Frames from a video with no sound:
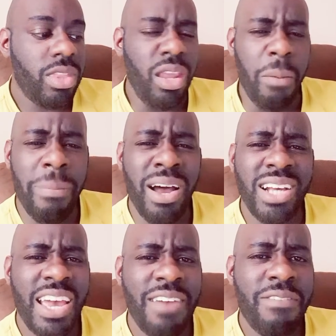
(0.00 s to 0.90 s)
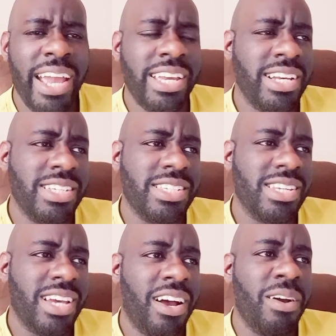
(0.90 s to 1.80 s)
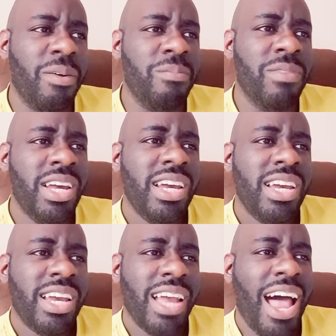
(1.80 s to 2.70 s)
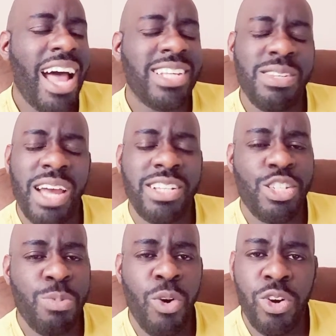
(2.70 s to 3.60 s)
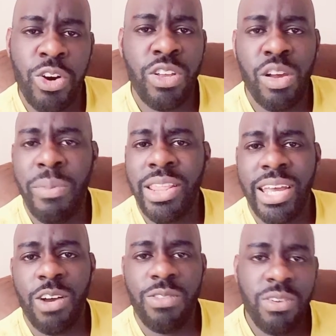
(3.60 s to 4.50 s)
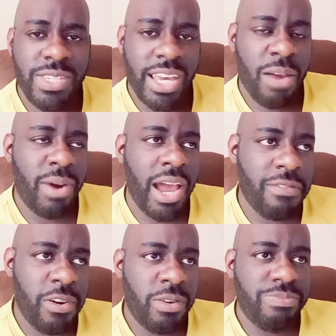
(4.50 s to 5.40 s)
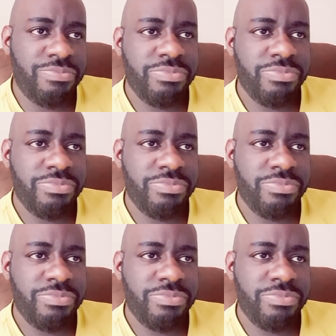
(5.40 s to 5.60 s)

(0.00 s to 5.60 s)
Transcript: Bucks at Vikings. I spoke earlier about the health of Sam Bradford.